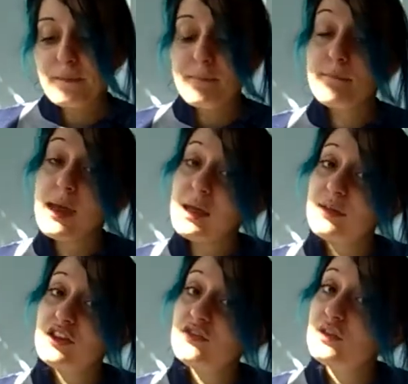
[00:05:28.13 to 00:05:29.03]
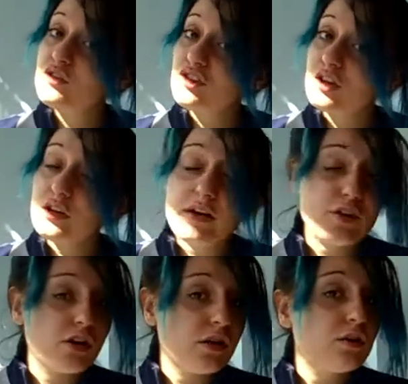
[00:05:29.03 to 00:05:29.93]
maybe in the future, you
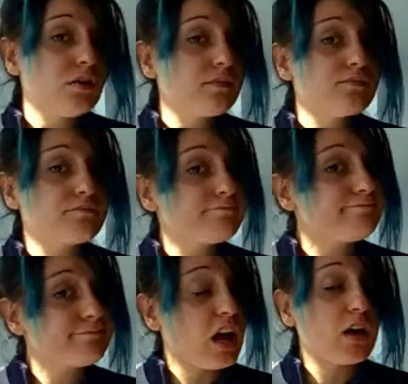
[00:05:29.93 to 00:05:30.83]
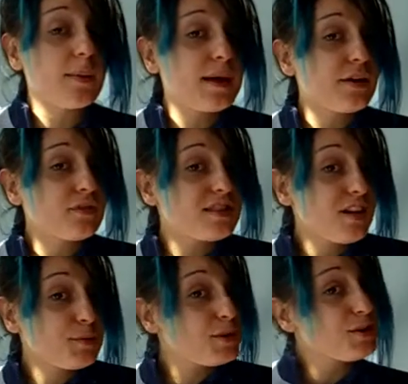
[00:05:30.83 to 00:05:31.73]
never know, I'll come out of
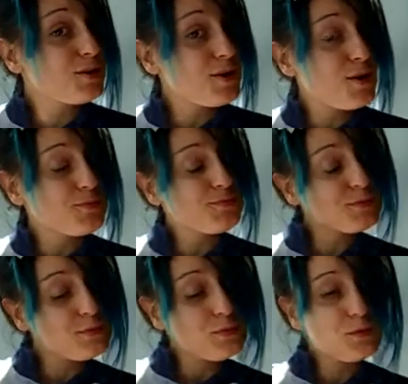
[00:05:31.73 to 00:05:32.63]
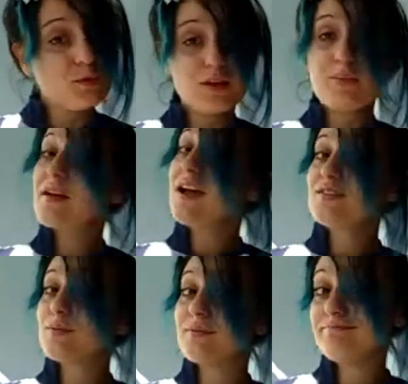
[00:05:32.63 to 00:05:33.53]
retirement, you don't know. Keep your
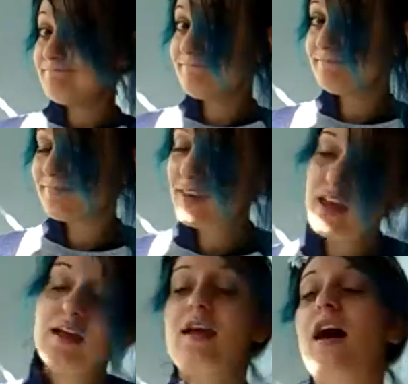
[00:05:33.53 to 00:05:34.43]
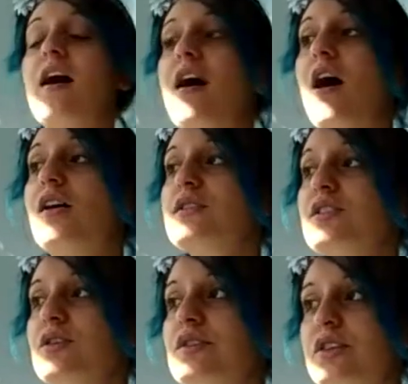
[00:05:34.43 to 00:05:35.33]
eyes open.
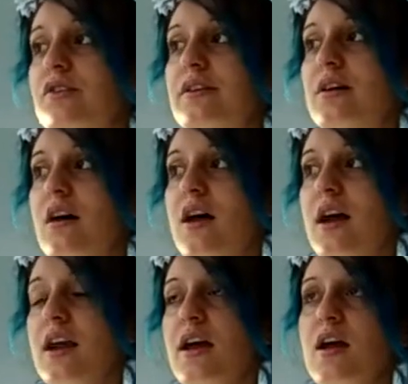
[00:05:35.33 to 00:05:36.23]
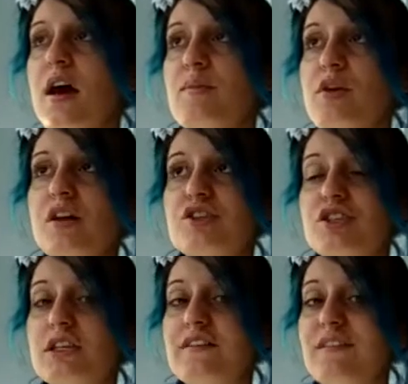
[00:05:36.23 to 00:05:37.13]
Also, SakuraCon, I'm not
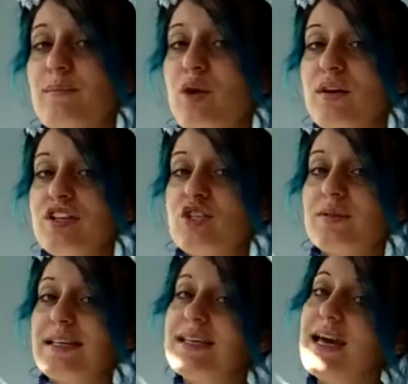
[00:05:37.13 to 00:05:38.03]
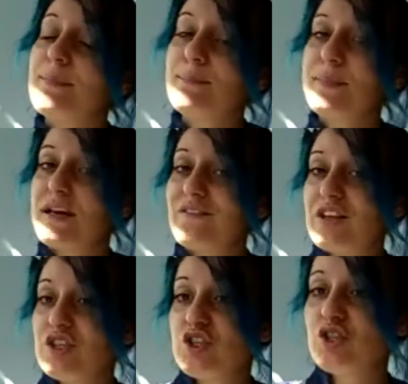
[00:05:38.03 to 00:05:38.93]
sure if I'm going to it yet, but if
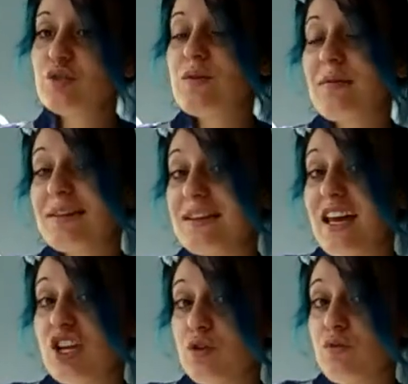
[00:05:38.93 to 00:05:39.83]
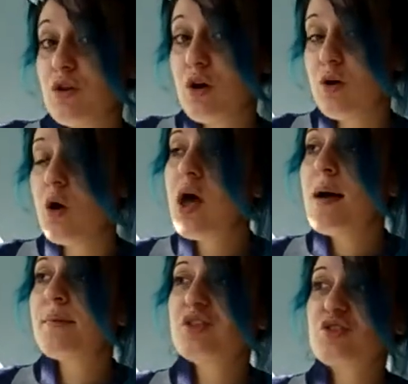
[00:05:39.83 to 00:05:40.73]
I do, I will let you know.
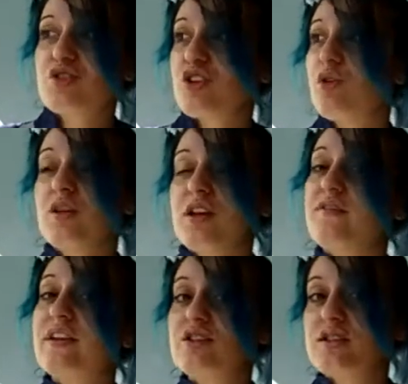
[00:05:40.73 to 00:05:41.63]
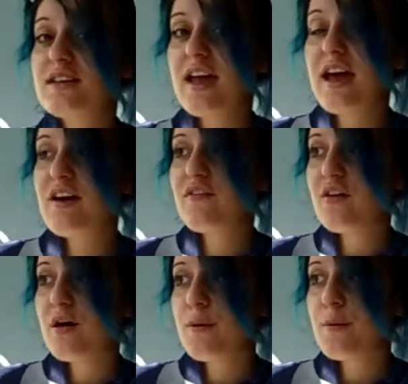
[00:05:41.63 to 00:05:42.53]
But those are the only conventions I have
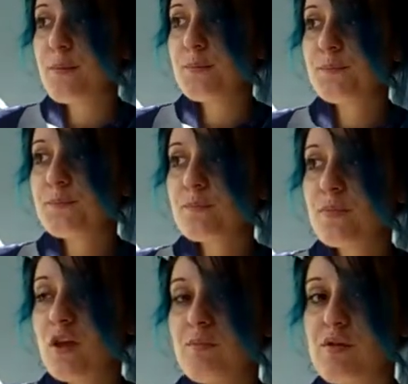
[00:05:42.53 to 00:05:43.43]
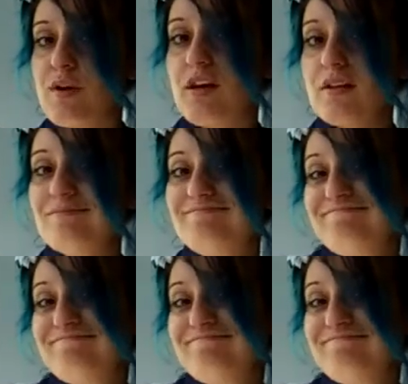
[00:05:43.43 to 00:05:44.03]
on my radar.